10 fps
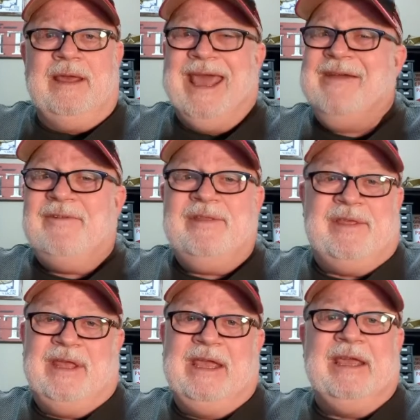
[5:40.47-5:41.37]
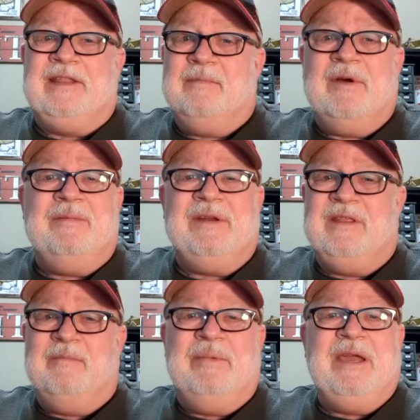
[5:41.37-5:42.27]
Everything at the moment of
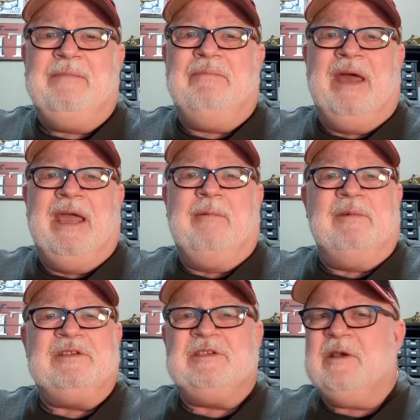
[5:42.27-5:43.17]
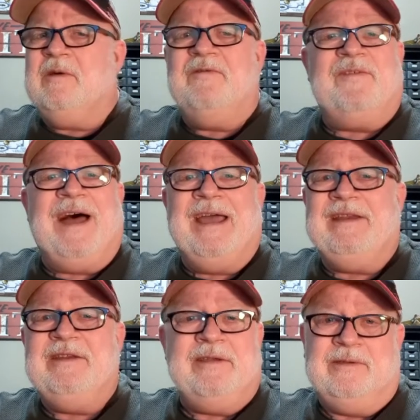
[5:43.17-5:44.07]
the Big Bang was so
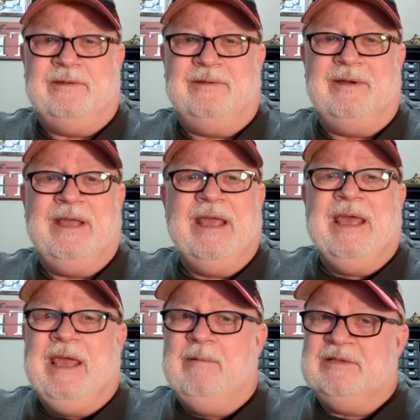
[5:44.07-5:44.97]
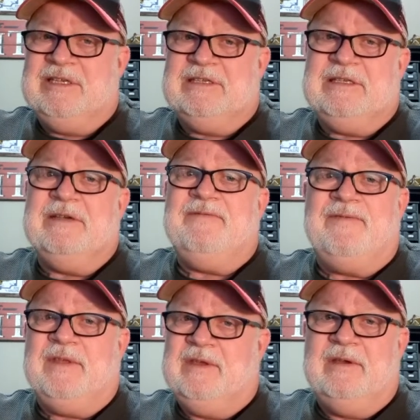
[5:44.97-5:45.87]
fine tuned, it was as if
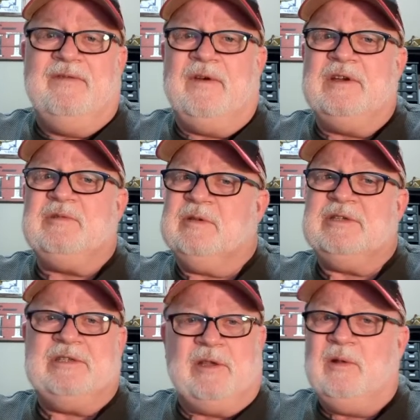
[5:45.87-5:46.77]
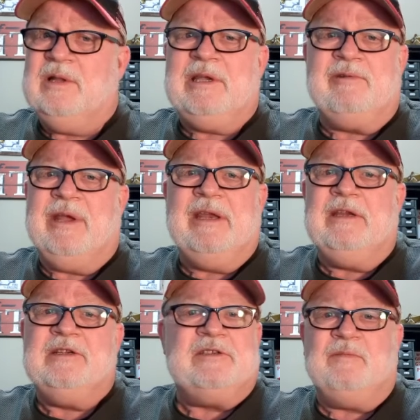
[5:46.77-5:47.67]
the universe was solely
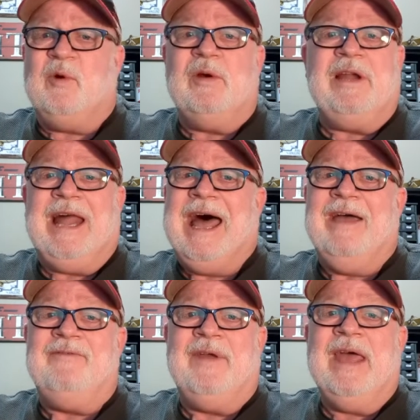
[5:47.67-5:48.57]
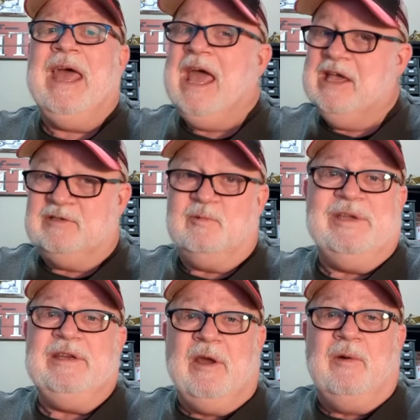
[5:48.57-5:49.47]
created to support life as
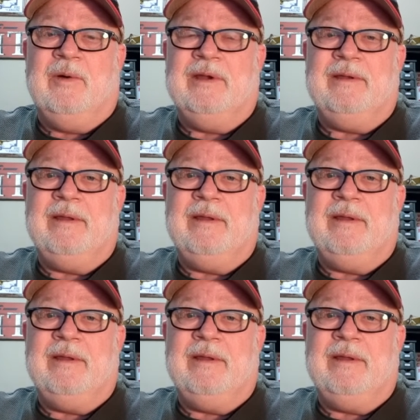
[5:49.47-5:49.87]
we know it.